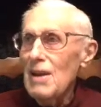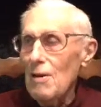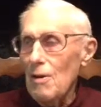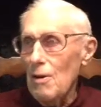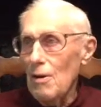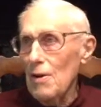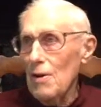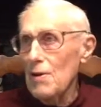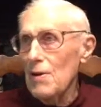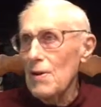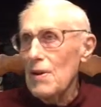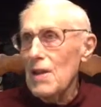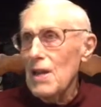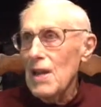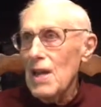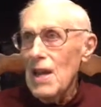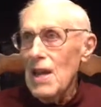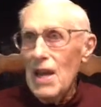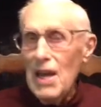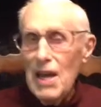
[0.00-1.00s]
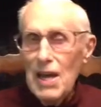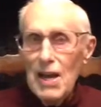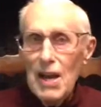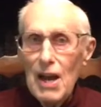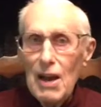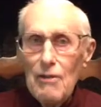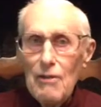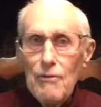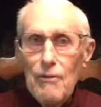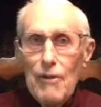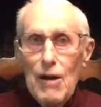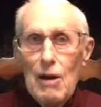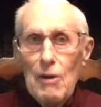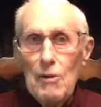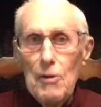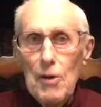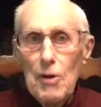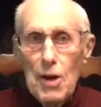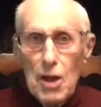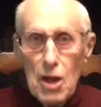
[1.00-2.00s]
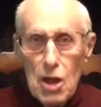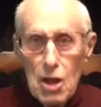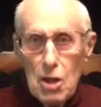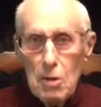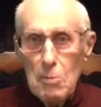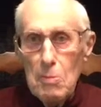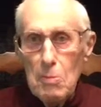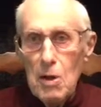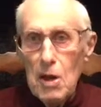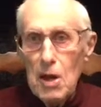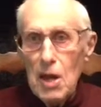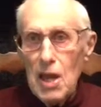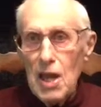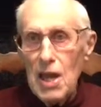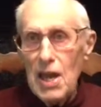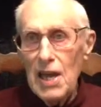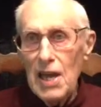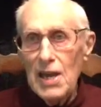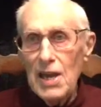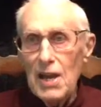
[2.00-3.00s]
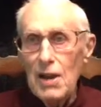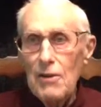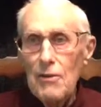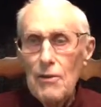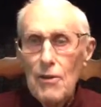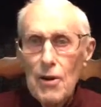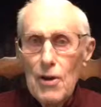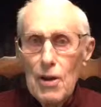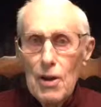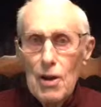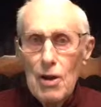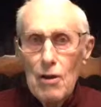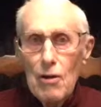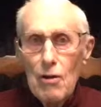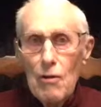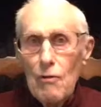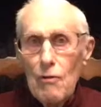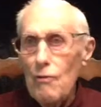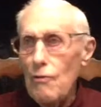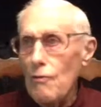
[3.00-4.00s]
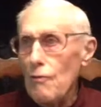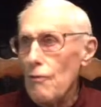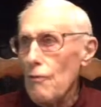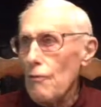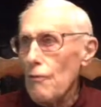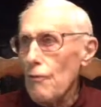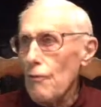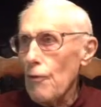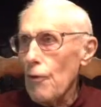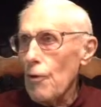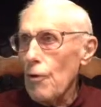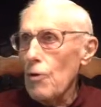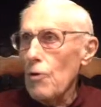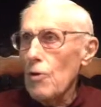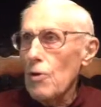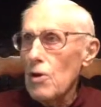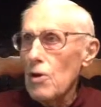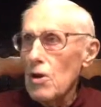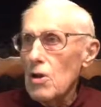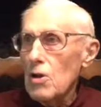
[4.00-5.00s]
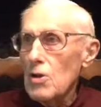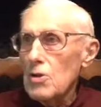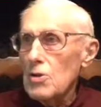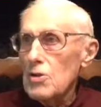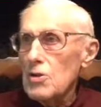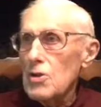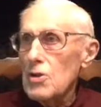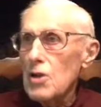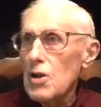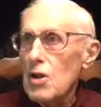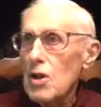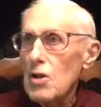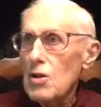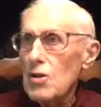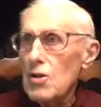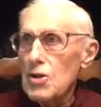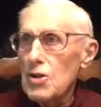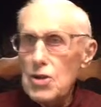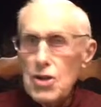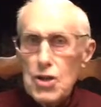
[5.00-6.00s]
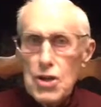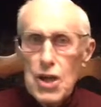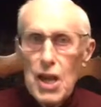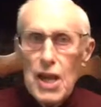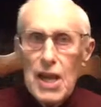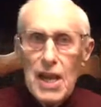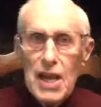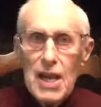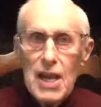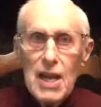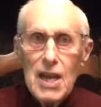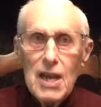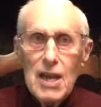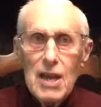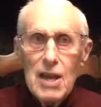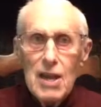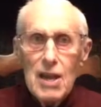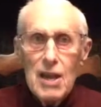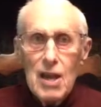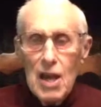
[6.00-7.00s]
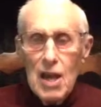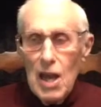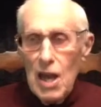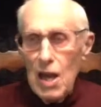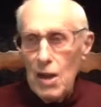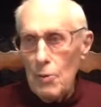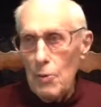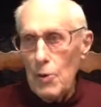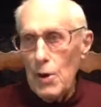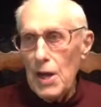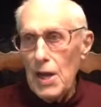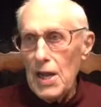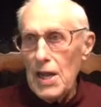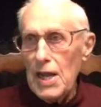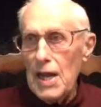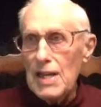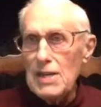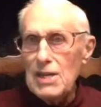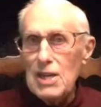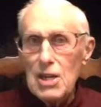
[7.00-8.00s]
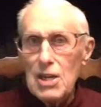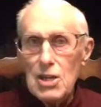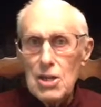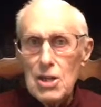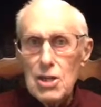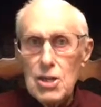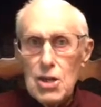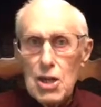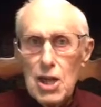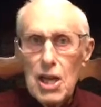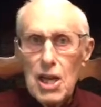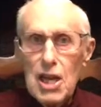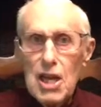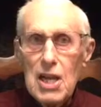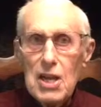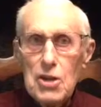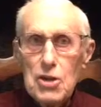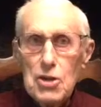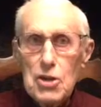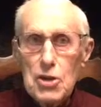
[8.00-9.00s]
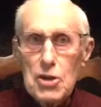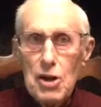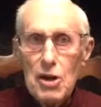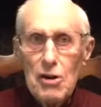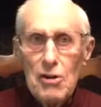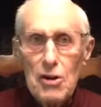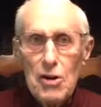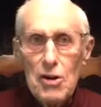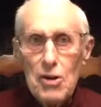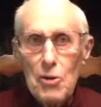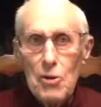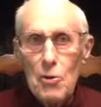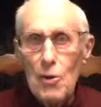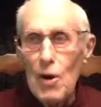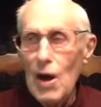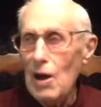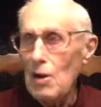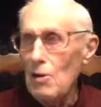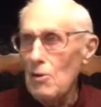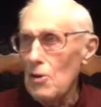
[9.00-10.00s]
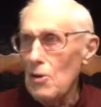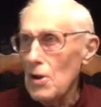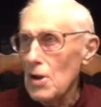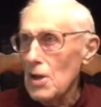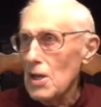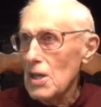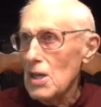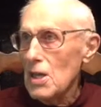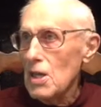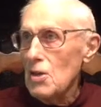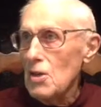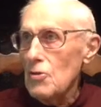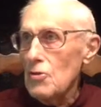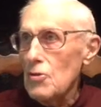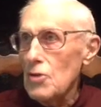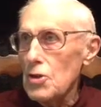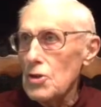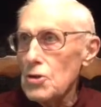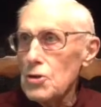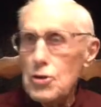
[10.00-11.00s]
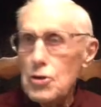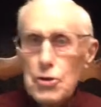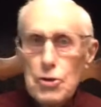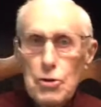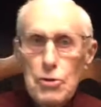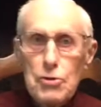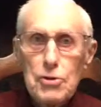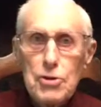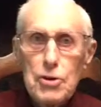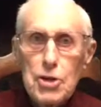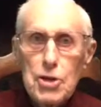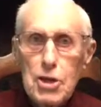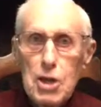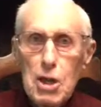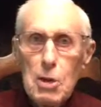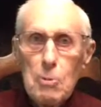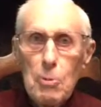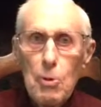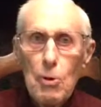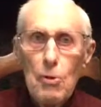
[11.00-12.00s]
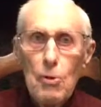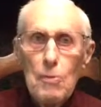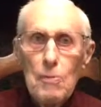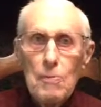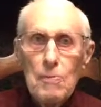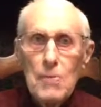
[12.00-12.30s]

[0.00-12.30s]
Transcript: And I found him headed for the city. And when he got to the city, he started around this church steeple.